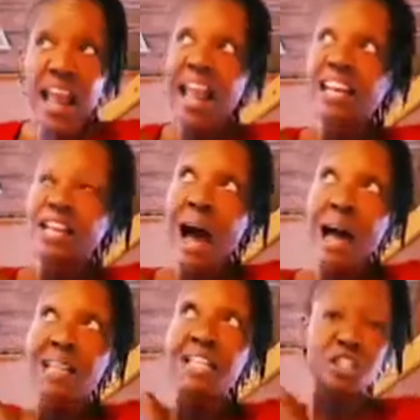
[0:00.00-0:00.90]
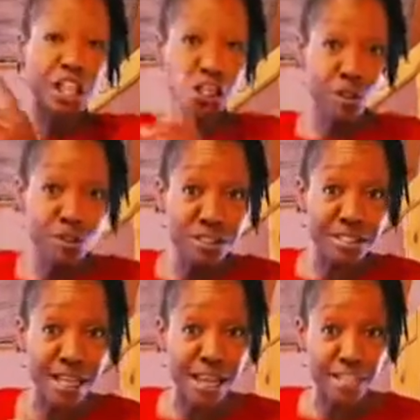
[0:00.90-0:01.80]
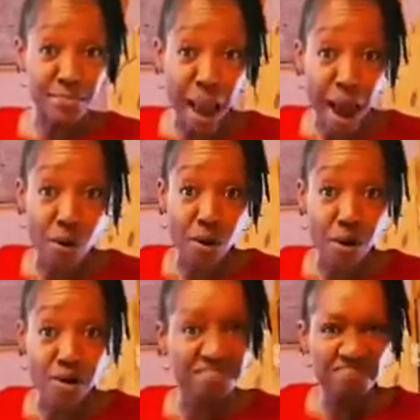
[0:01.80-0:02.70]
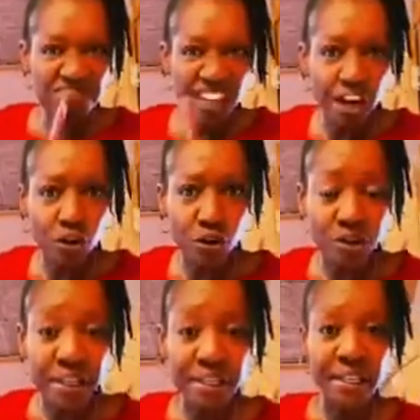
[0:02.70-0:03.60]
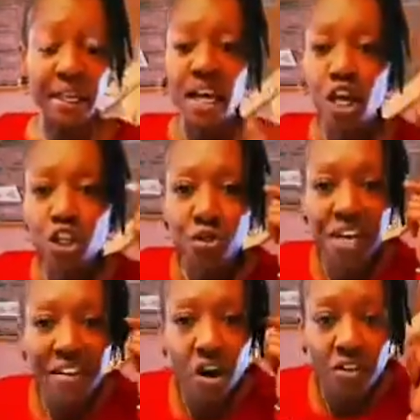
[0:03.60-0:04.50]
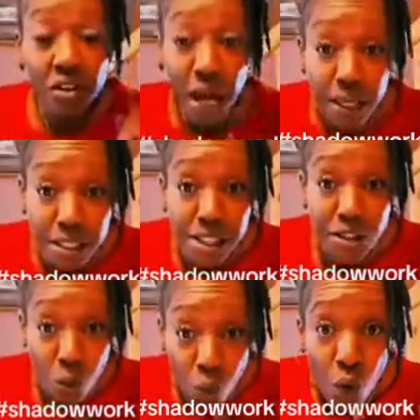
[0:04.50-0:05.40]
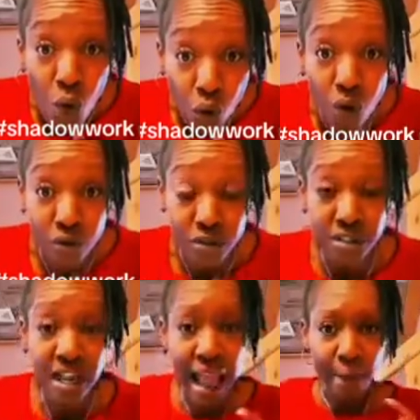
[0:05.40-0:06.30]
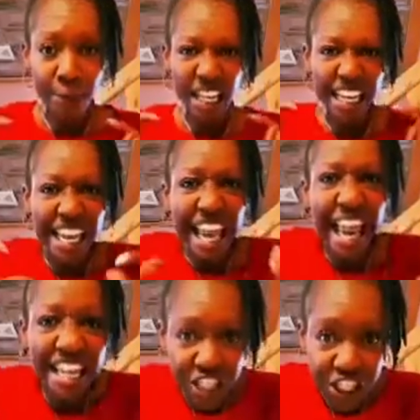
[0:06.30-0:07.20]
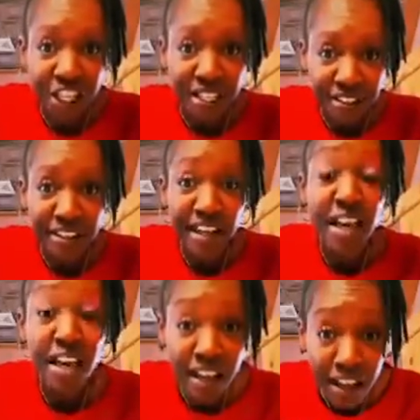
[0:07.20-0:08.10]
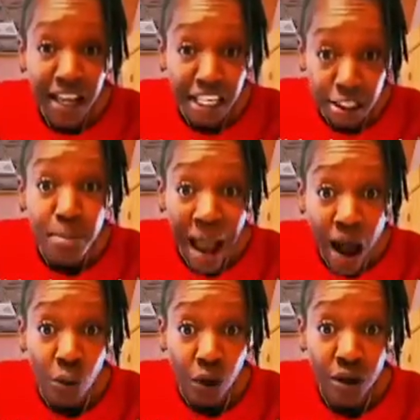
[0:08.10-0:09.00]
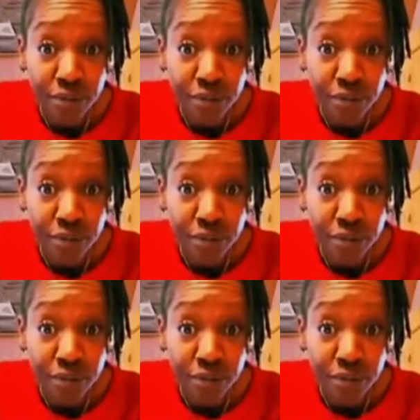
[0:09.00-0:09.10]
And knowledge, they used to say, is power. I don't agree. You can have all the knowledge in the world. Application is power.